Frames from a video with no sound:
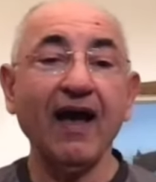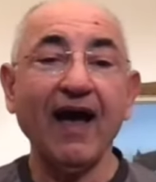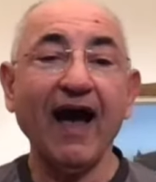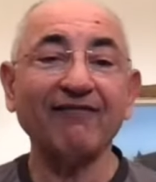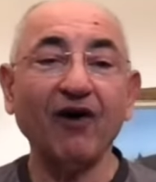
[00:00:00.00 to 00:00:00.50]

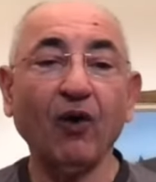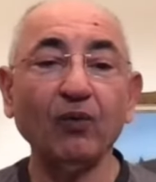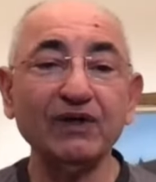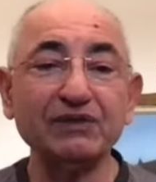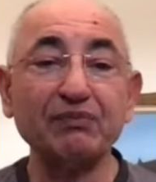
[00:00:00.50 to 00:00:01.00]
have
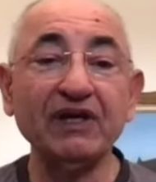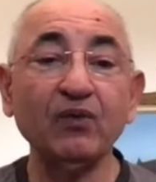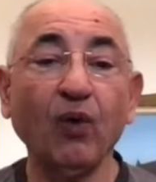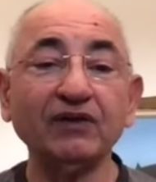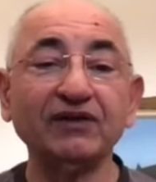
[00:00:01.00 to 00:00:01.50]
always been,
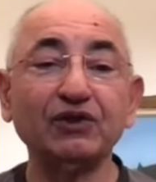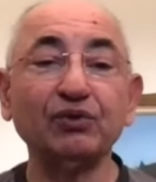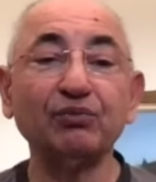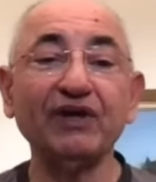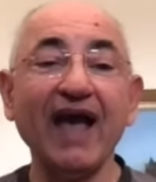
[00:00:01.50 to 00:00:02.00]
wanted to
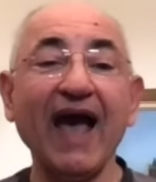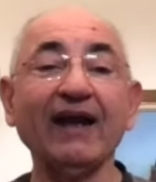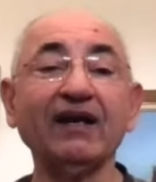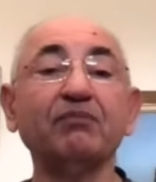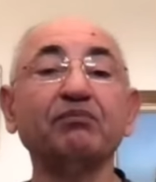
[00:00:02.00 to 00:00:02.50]
be,
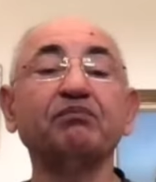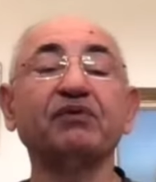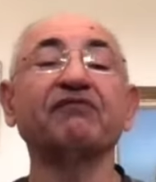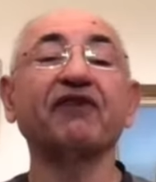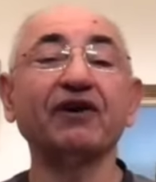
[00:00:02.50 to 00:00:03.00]
and
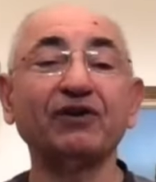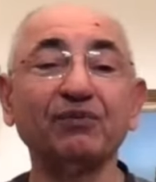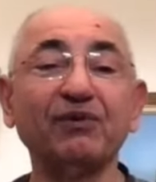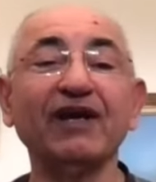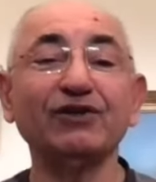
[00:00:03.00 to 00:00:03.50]
prefer to
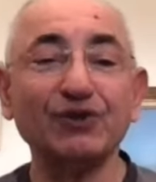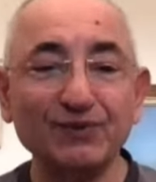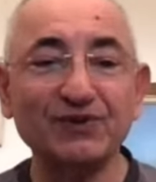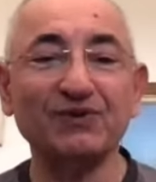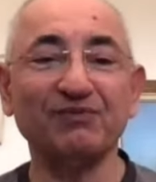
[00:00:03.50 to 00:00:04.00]
be, and
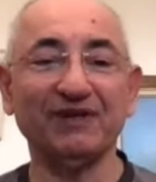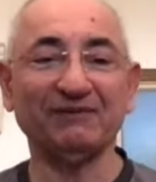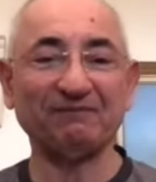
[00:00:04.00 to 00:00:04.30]
choose to be.